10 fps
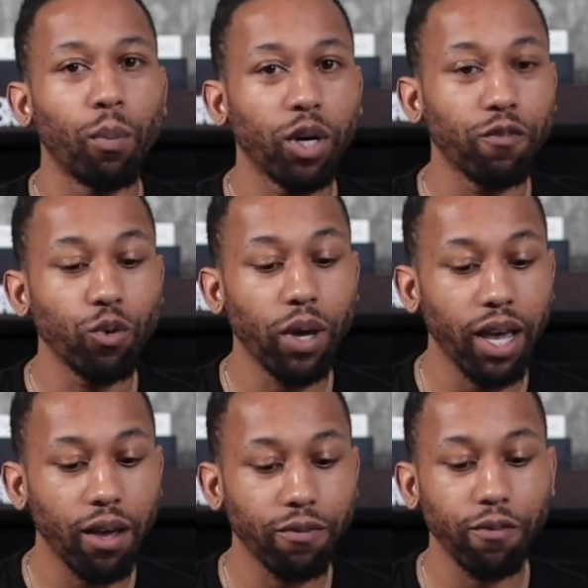But if you
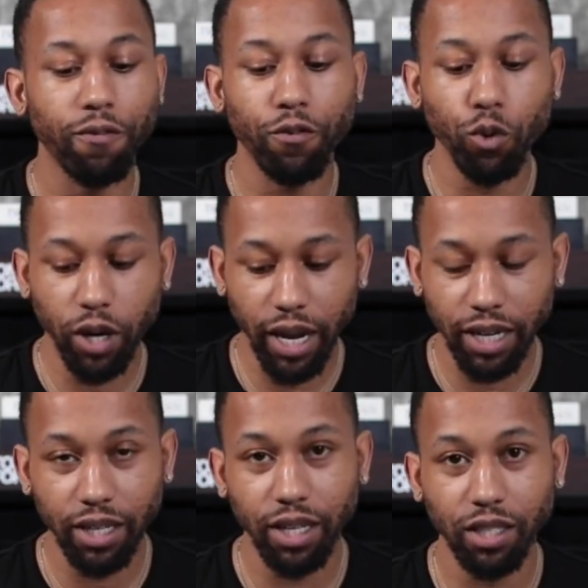have 4
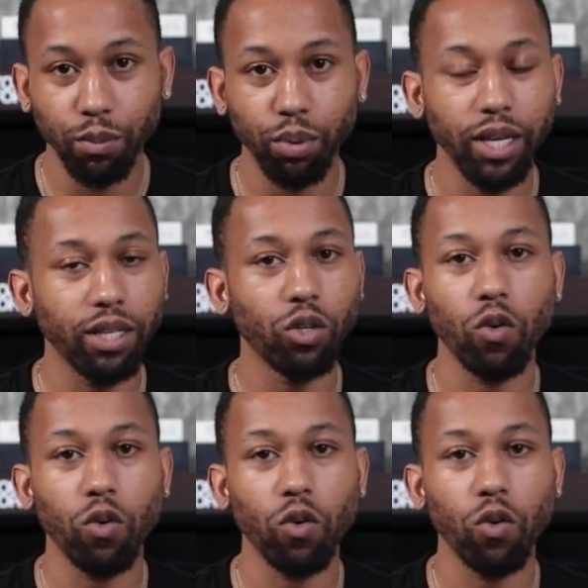ideas in place